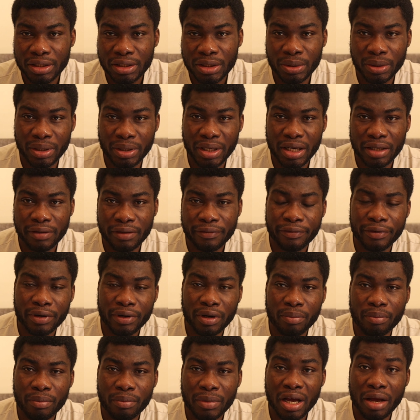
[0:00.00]
to get
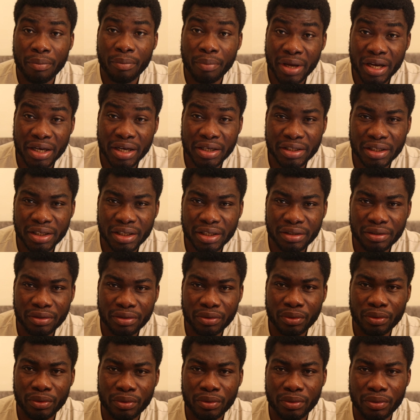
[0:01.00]
from a patient
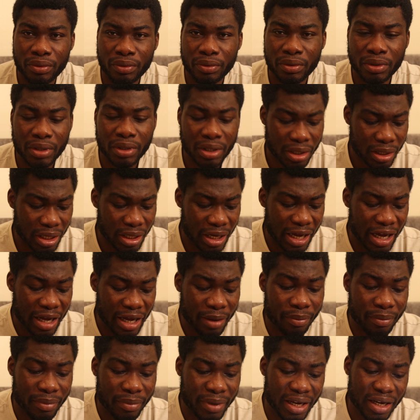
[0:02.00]
who
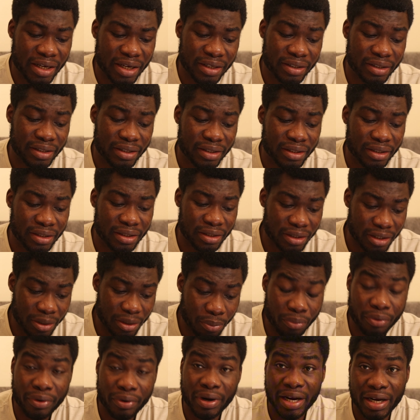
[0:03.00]
is
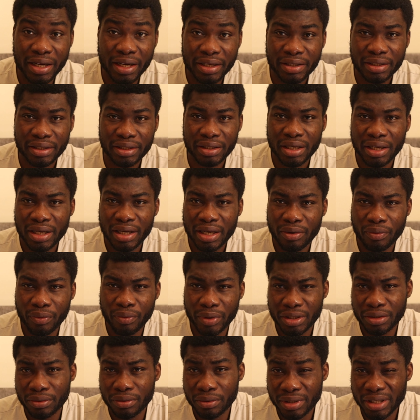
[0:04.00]
depressed
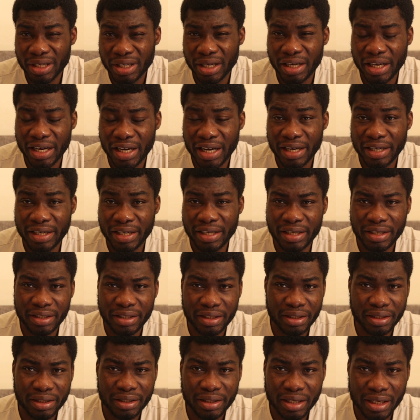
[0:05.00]
with suicidal
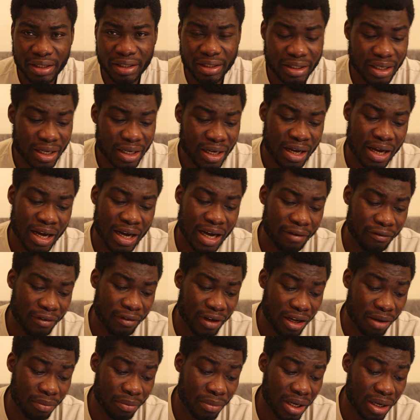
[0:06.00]
ideation that have
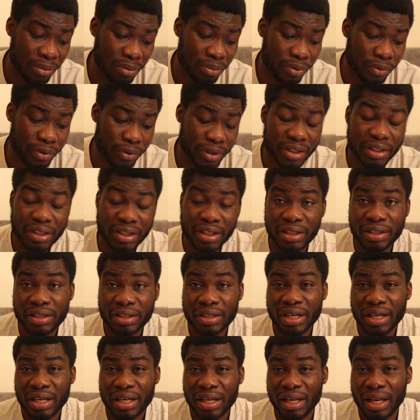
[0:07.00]
come up with
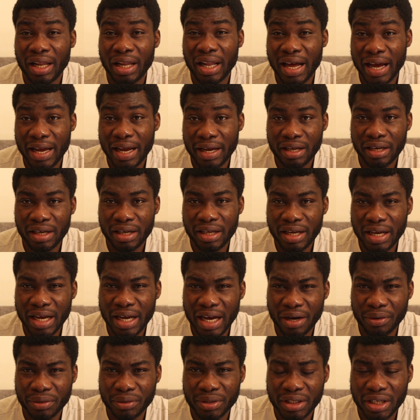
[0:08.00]
these likely
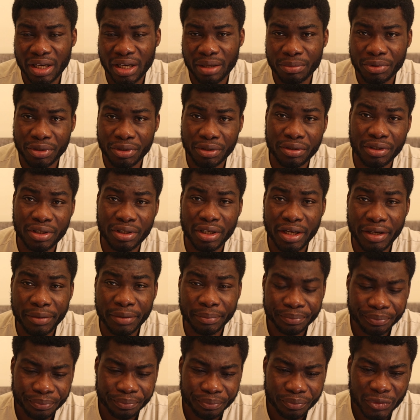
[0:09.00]
outcomes. Usually
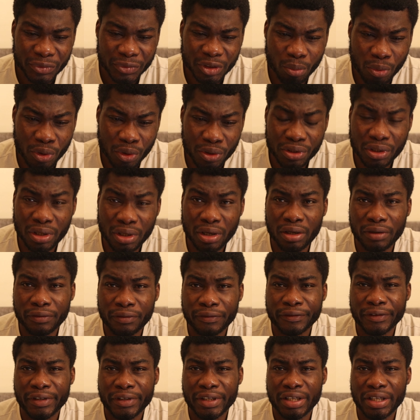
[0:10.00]
most
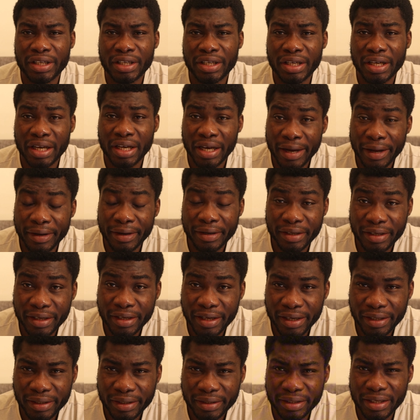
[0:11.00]
of the
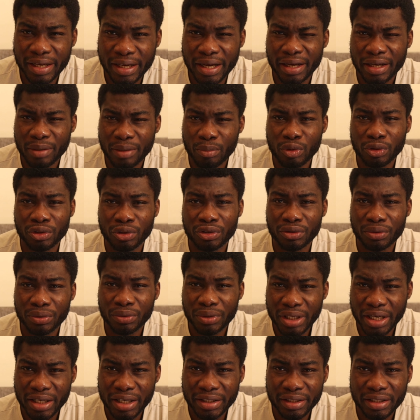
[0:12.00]
candidates, they are able to
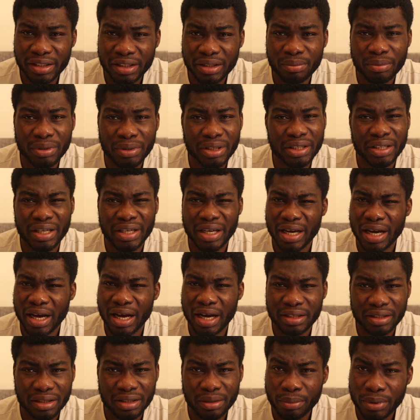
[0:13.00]
do the assessment, they
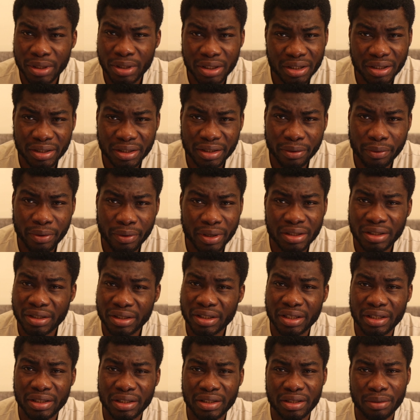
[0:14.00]
ask the patient the
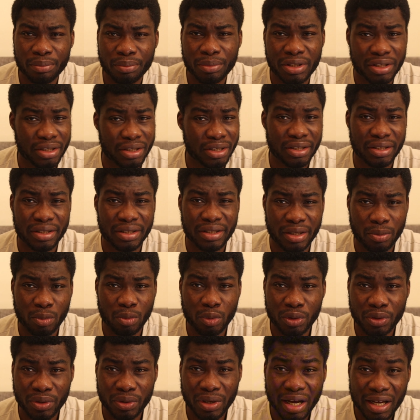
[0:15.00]
questions, the patient is
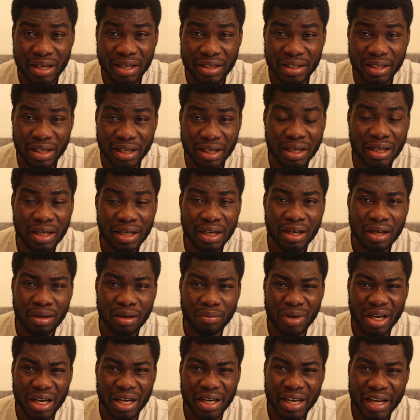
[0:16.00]
able to answer,
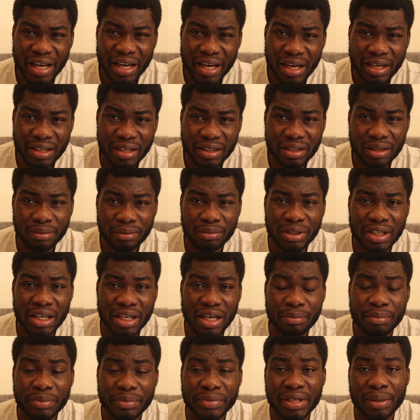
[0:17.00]
but at the end
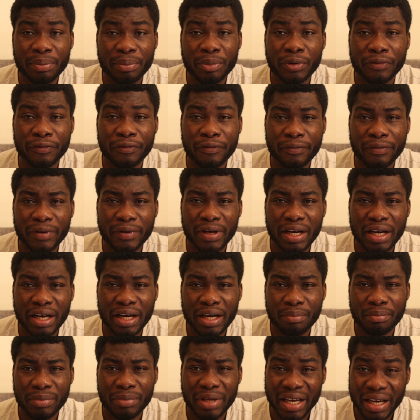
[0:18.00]
sometimes some of
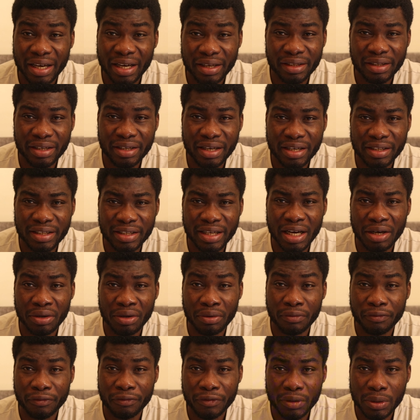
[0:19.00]
the candidates are
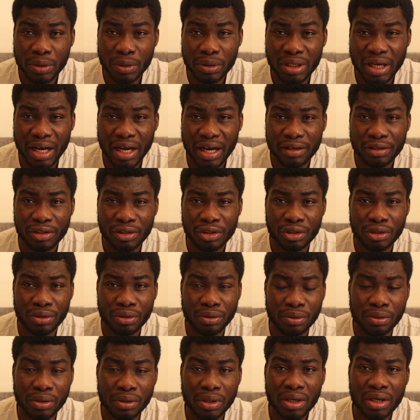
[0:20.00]
confused as
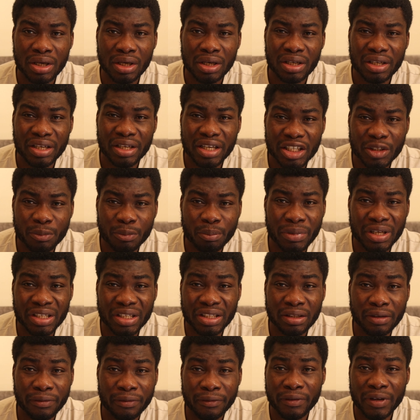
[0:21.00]
to the
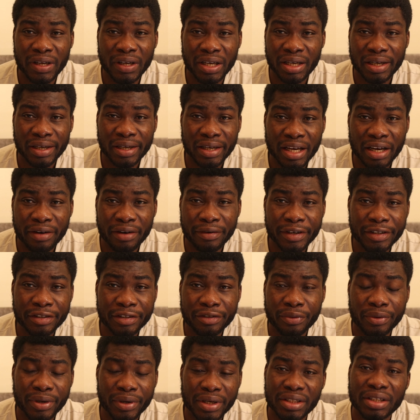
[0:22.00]
specific
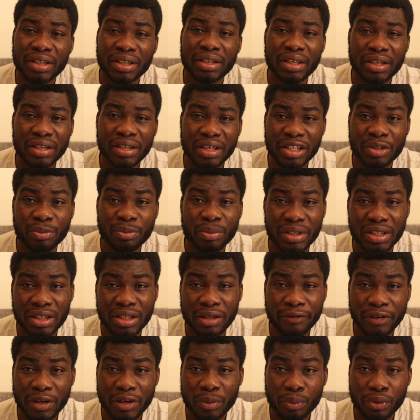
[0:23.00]
current risks and then the
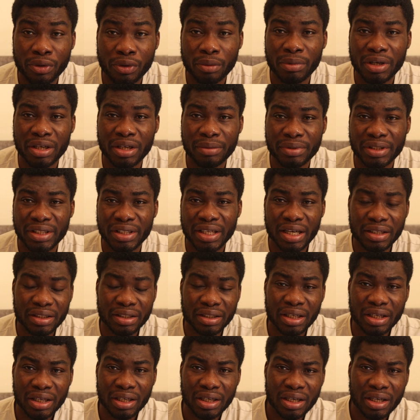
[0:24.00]
specific problems that